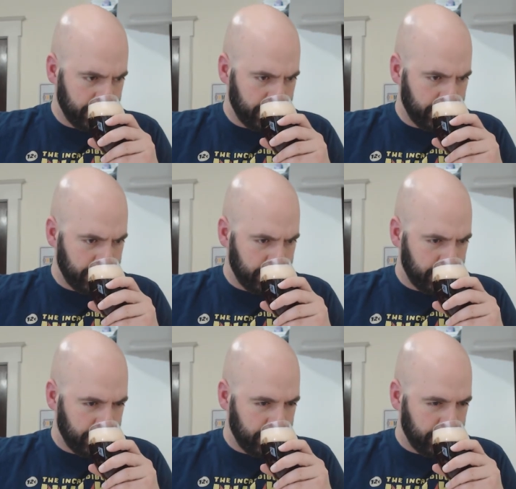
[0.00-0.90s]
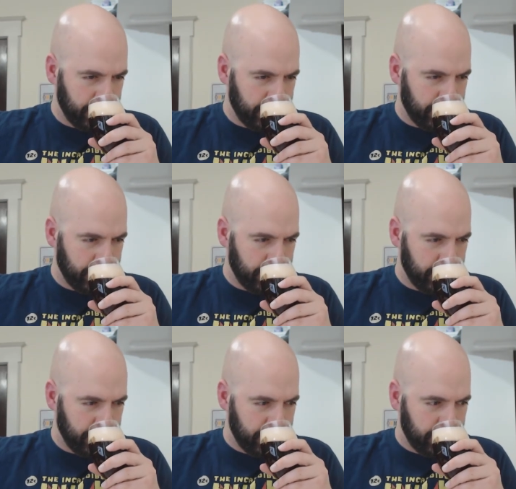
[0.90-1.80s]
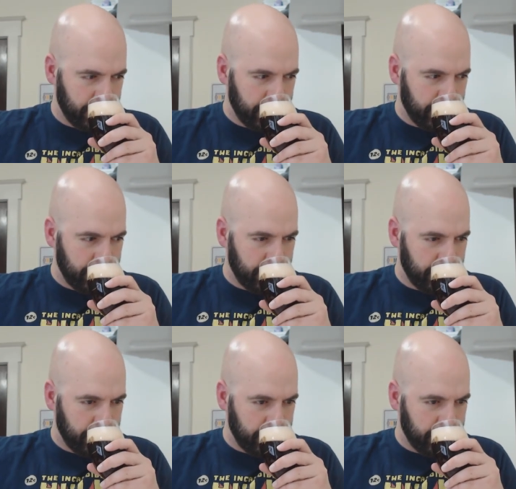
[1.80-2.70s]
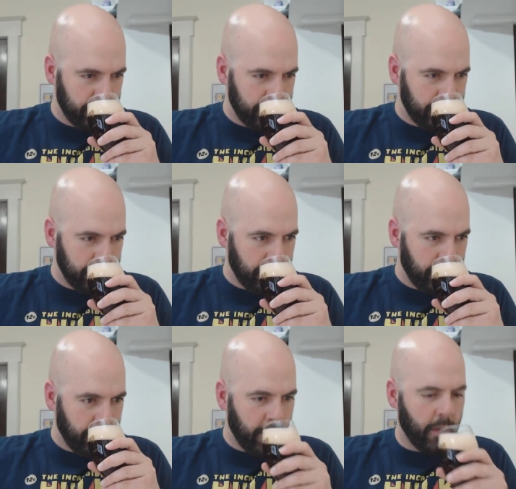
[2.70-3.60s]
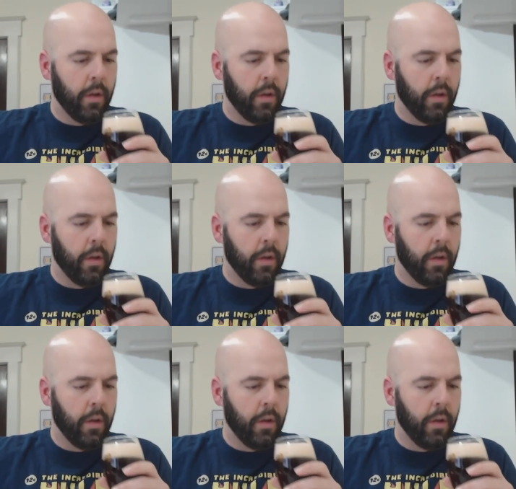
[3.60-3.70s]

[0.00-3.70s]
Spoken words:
Nobody speaks.